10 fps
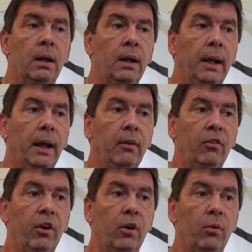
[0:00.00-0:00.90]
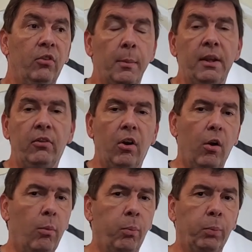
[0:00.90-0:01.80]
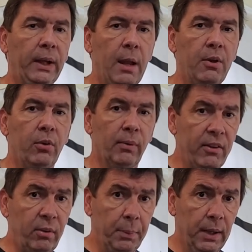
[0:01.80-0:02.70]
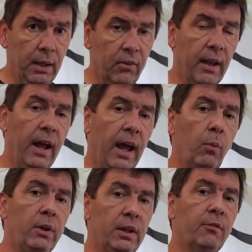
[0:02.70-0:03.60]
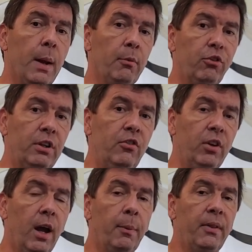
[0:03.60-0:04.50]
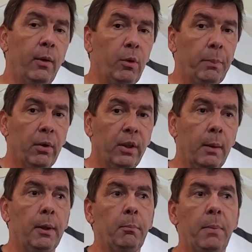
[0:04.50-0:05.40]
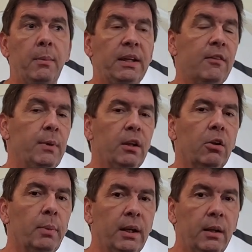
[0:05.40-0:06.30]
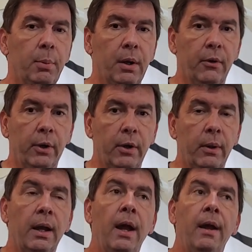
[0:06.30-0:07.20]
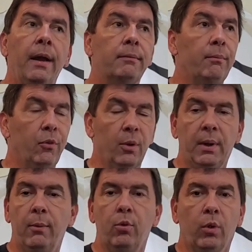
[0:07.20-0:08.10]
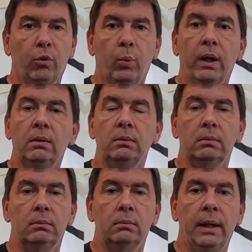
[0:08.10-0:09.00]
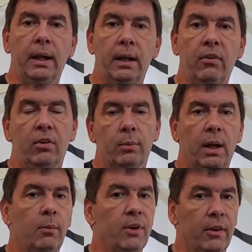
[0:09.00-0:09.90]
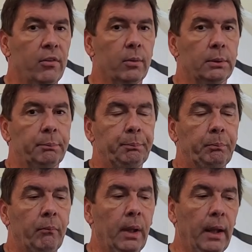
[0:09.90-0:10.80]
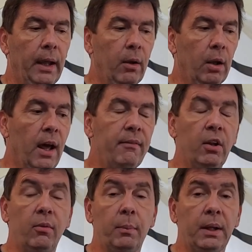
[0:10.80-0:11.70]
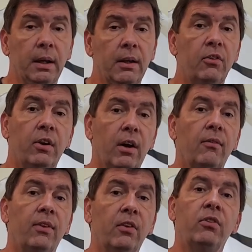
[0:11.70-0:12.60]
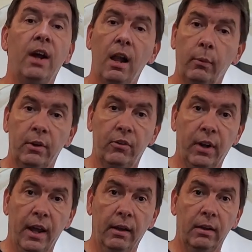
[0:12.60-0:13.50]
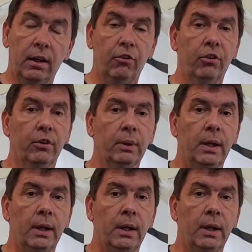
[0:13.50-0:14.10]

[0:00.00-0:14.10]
And so some of this all came into recipes that I would give my machine shop and they would build them and maybe give me a little bit of input on their own. Sometimes it works well and sometimes not so well. And a lot of it because of this tolerance stack issue.